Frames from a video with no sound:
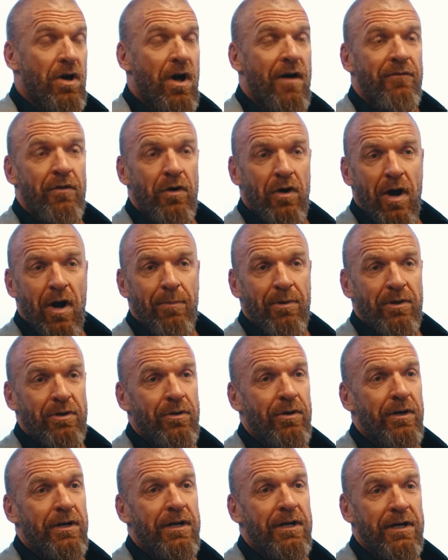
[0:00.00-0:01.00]
to offer you an
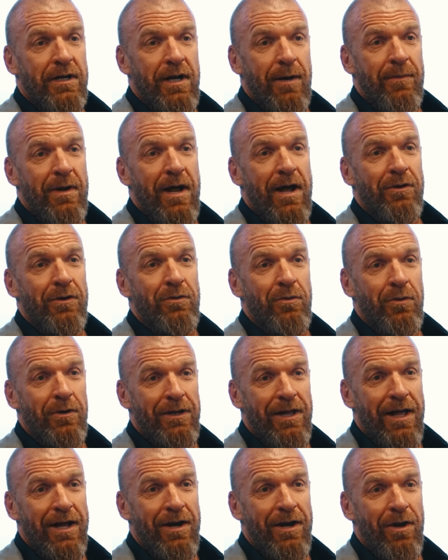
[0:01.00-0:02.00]
opportunity to come down to
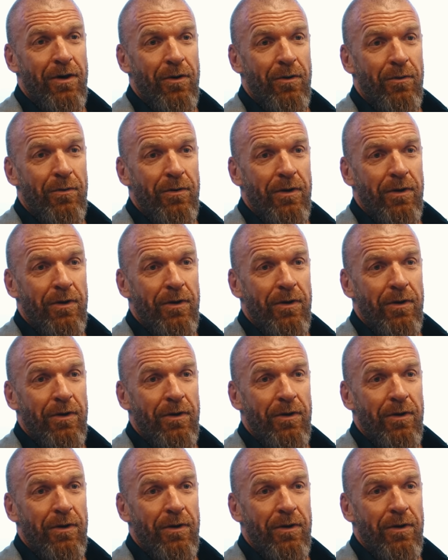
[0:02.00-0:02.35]
Orlando